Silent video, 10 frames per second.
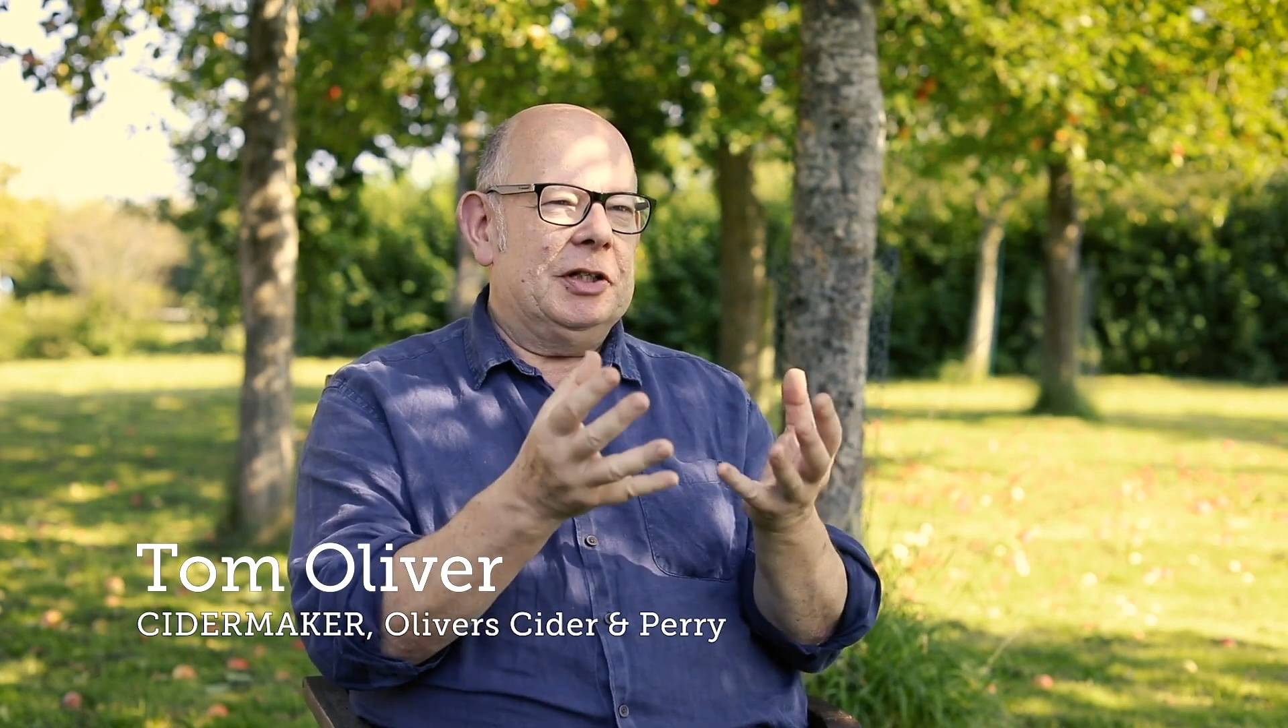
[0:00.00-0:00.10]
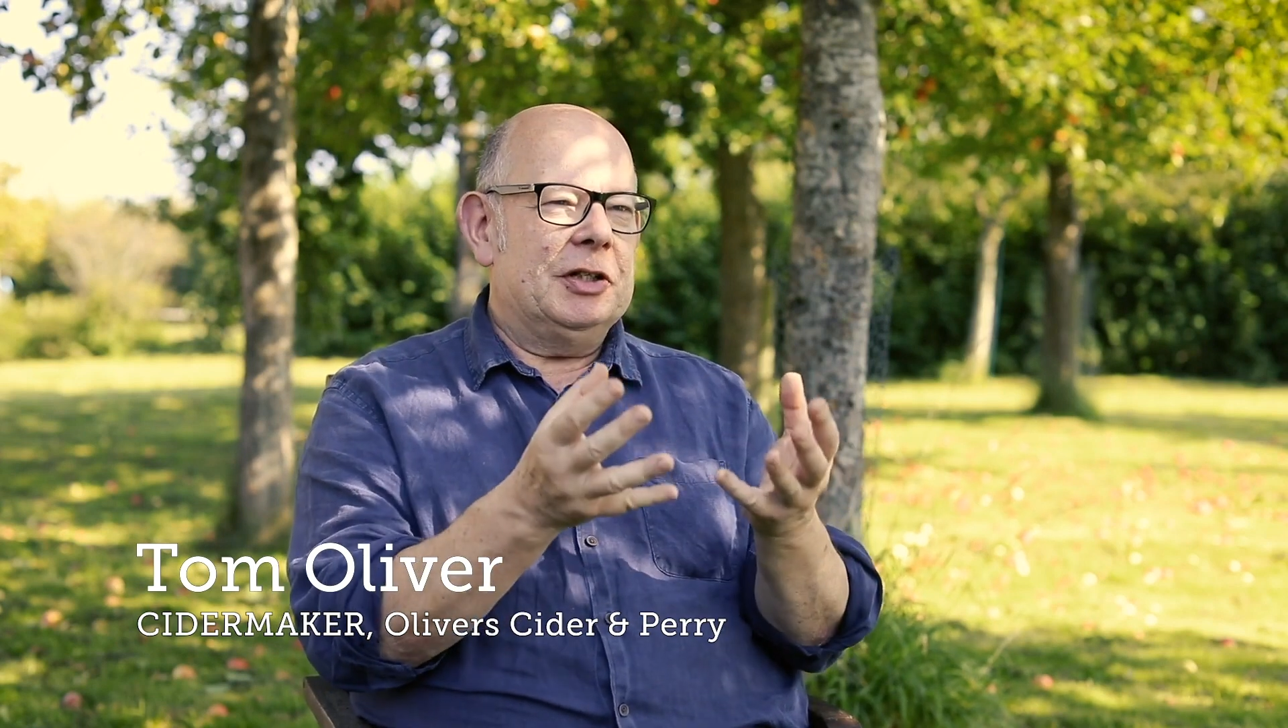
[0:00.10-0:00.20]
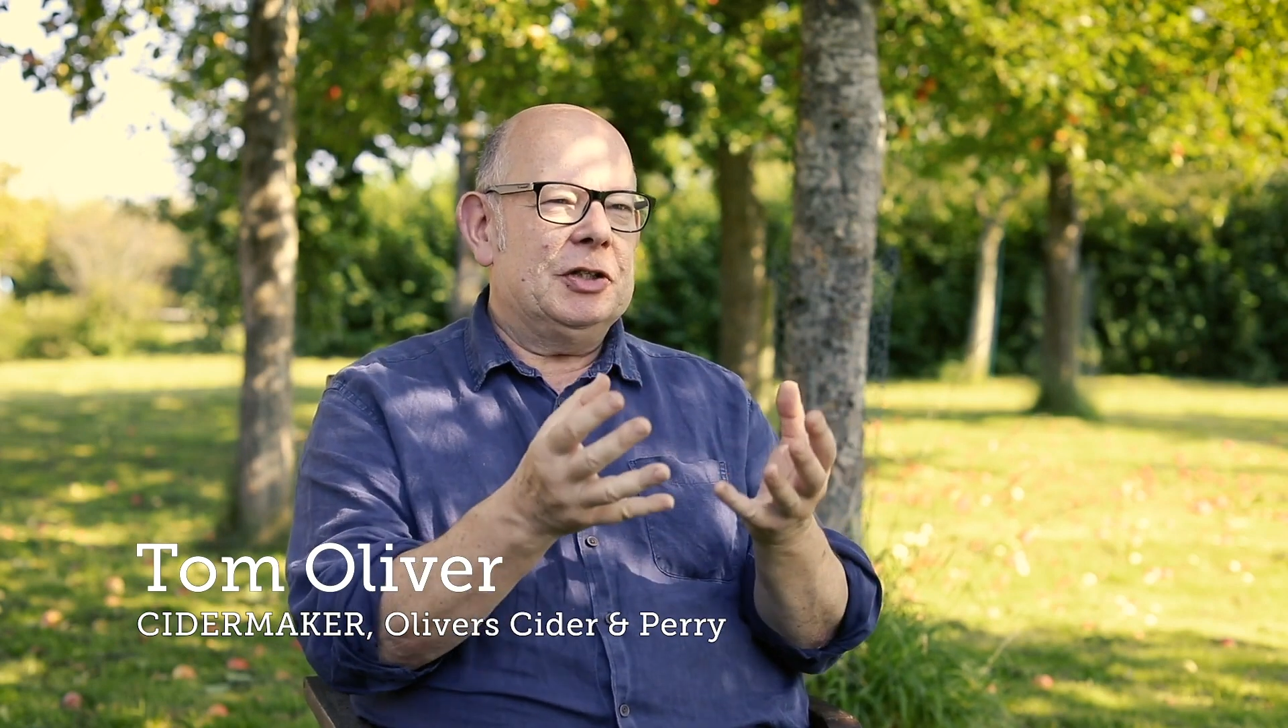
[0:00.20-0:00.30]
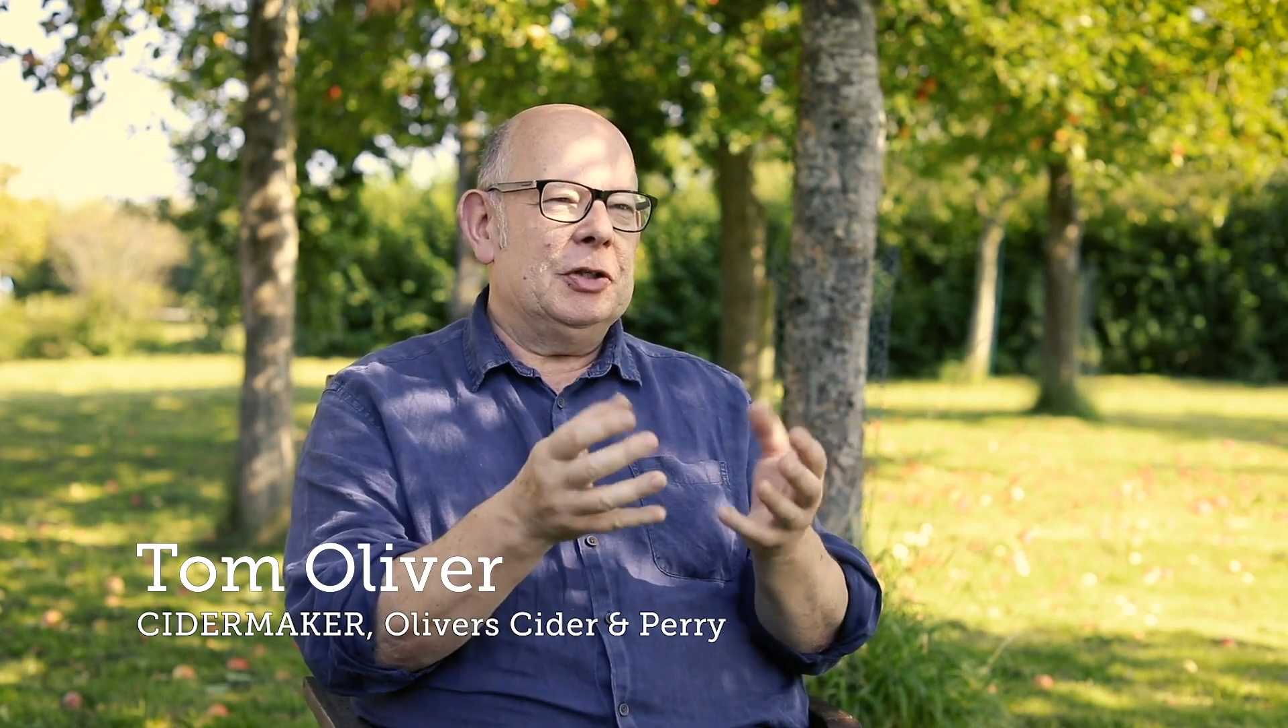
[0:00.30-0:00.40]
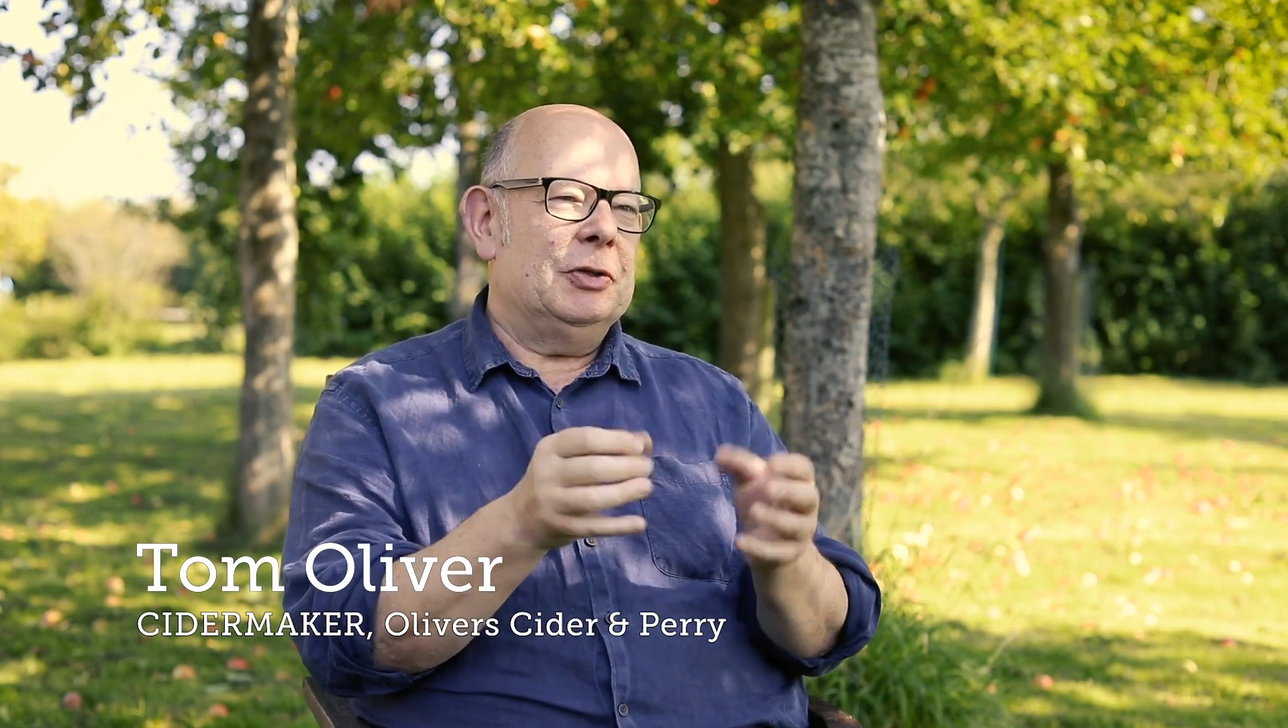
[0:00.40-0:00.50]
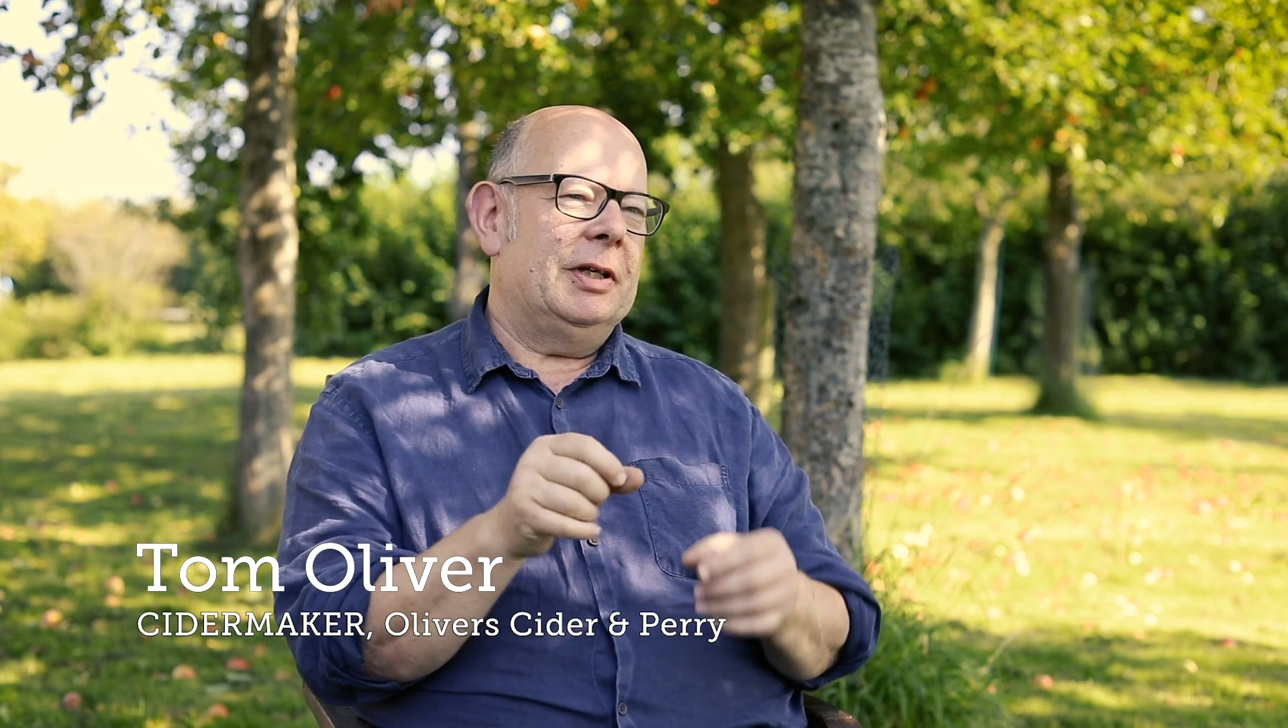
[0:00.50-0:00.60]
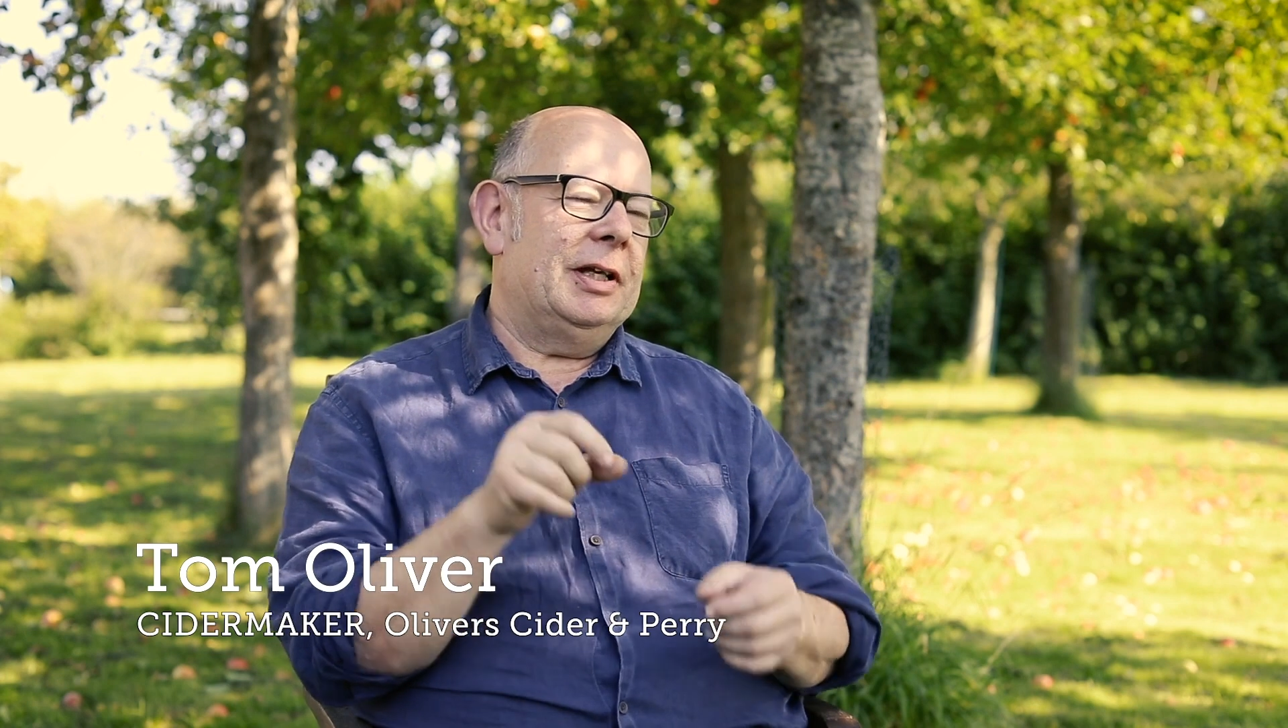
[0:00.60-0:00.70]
you do